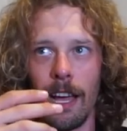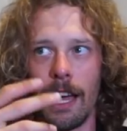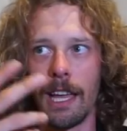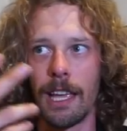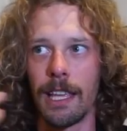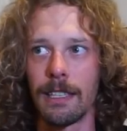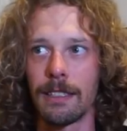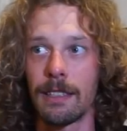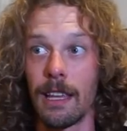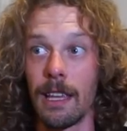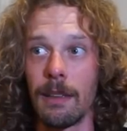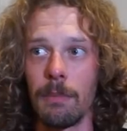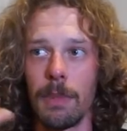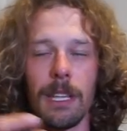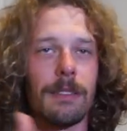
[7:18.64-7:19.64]
I can
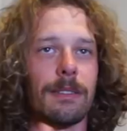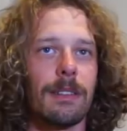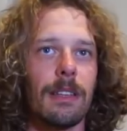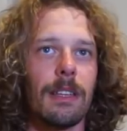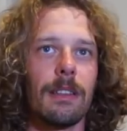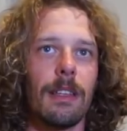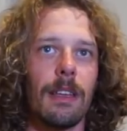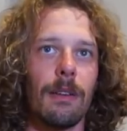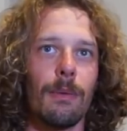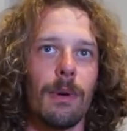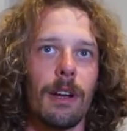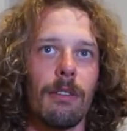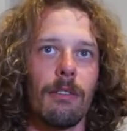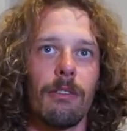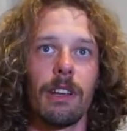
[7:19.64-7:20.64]
say in BMC, they
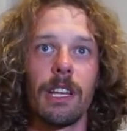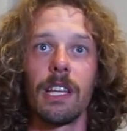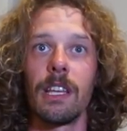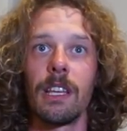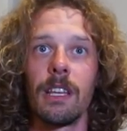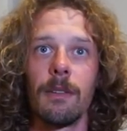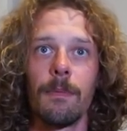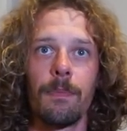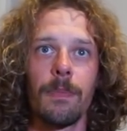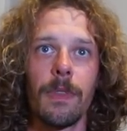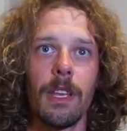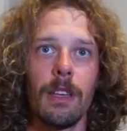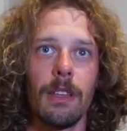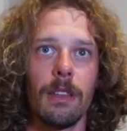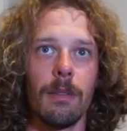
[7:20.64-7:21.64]
were already
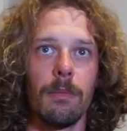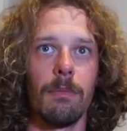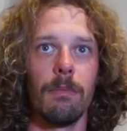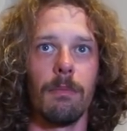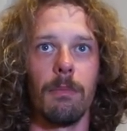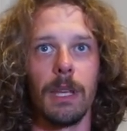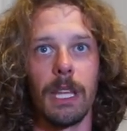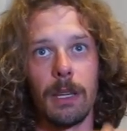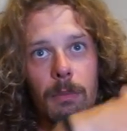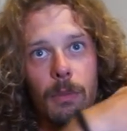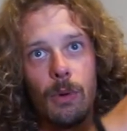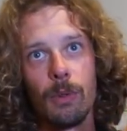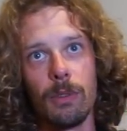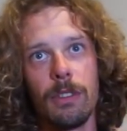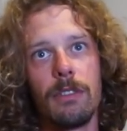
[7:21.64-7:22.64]
in the big
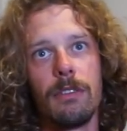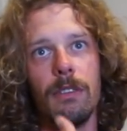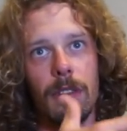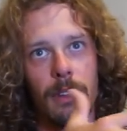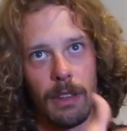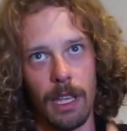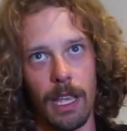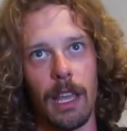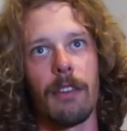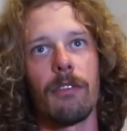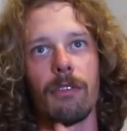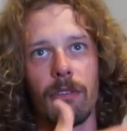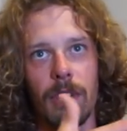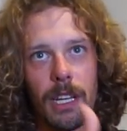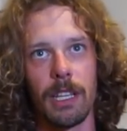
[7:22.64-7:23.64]
mood. They have
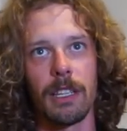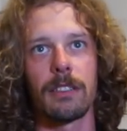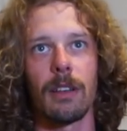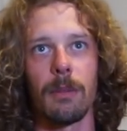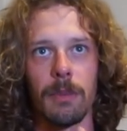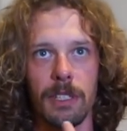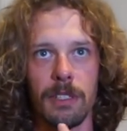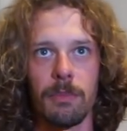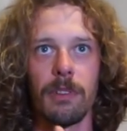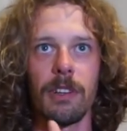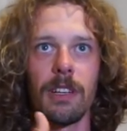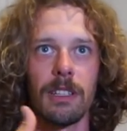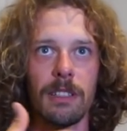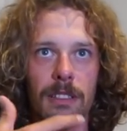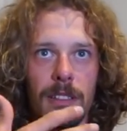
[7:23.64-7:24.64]
already some
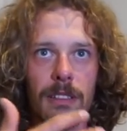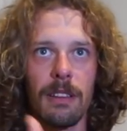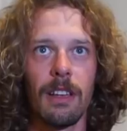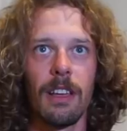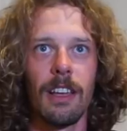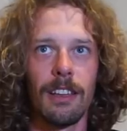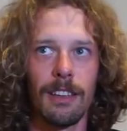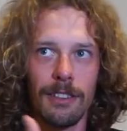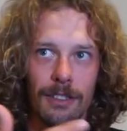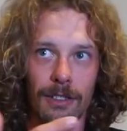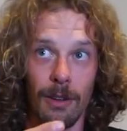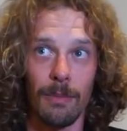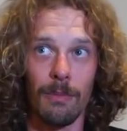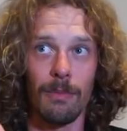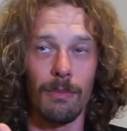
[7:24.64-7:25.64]
experience,
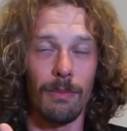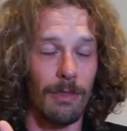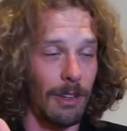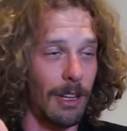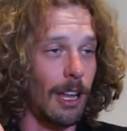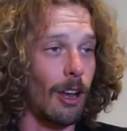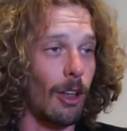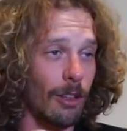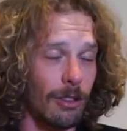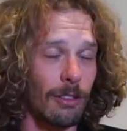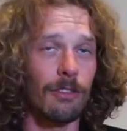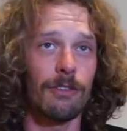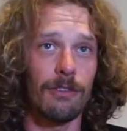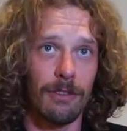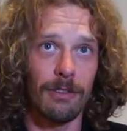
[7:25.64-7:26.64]
a lot
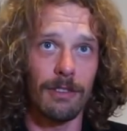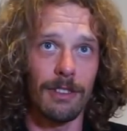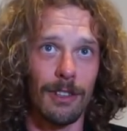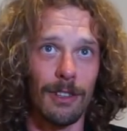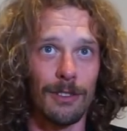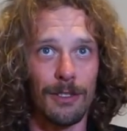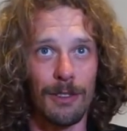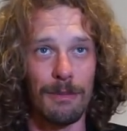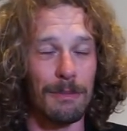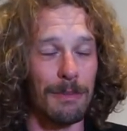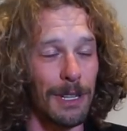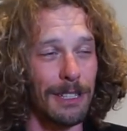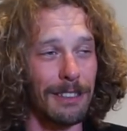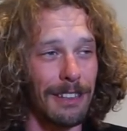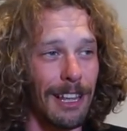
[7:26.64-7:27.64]

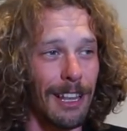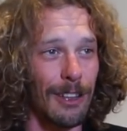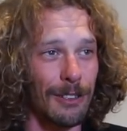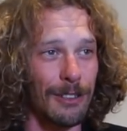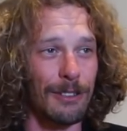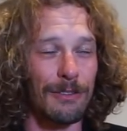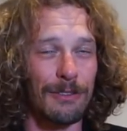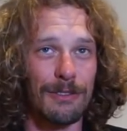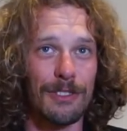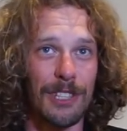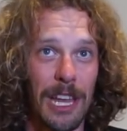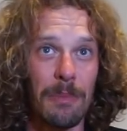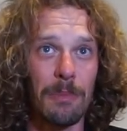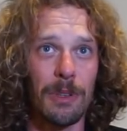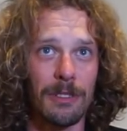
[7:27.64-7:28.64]
of
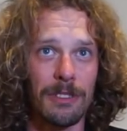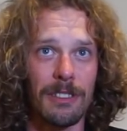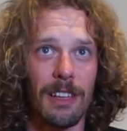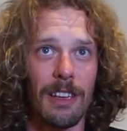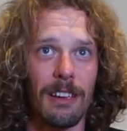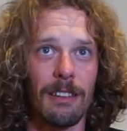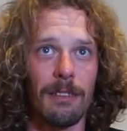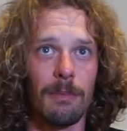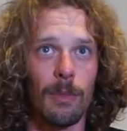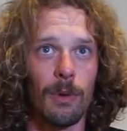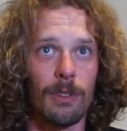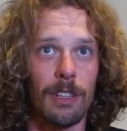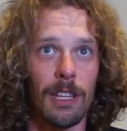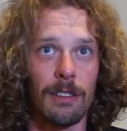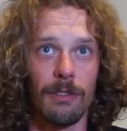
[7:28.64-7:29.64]
champions there,
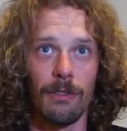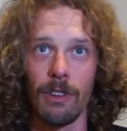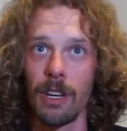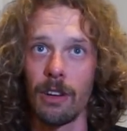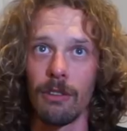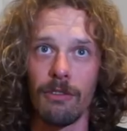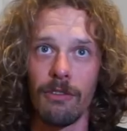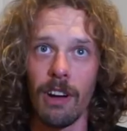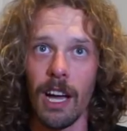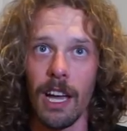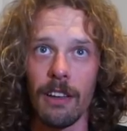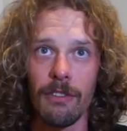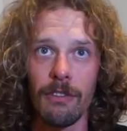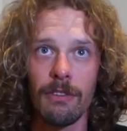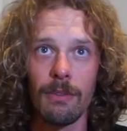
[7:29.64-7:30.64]
more than 3 or
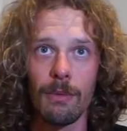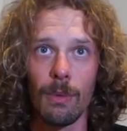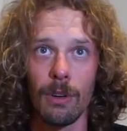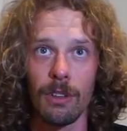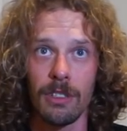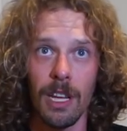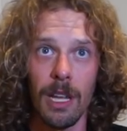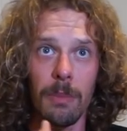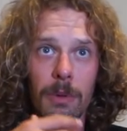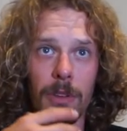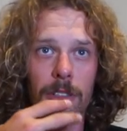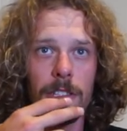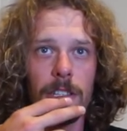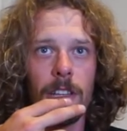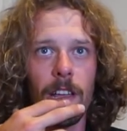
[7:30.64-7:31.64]
5 world
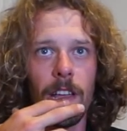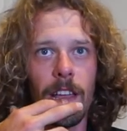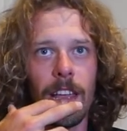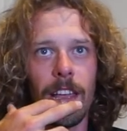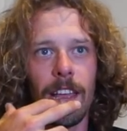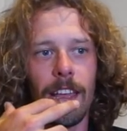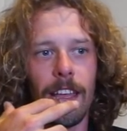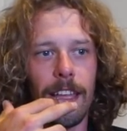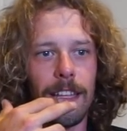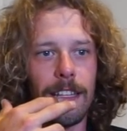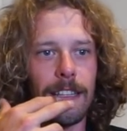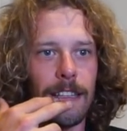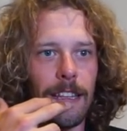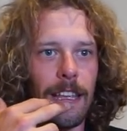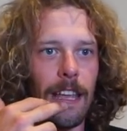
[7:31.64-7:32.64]
champions,
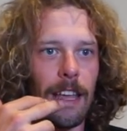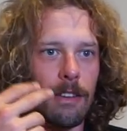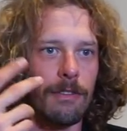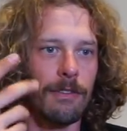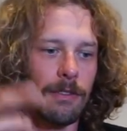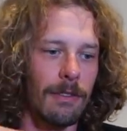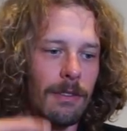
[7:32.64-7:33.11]
and they have